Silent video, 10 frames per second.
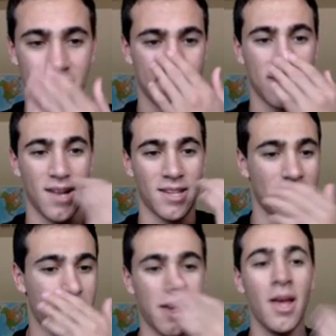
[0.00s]
Got some
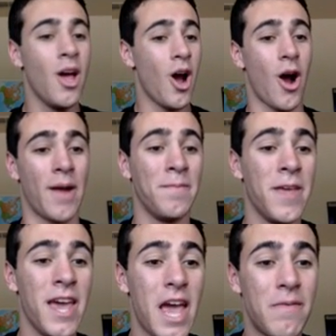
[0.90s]
Nazi thing. All right.
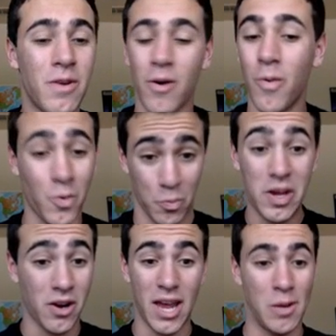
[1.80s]

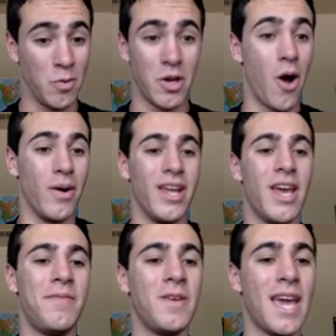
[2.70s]
We are in. We're going.
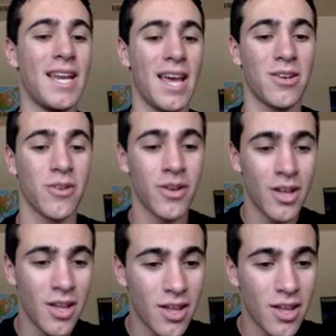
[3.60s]
If you can't handle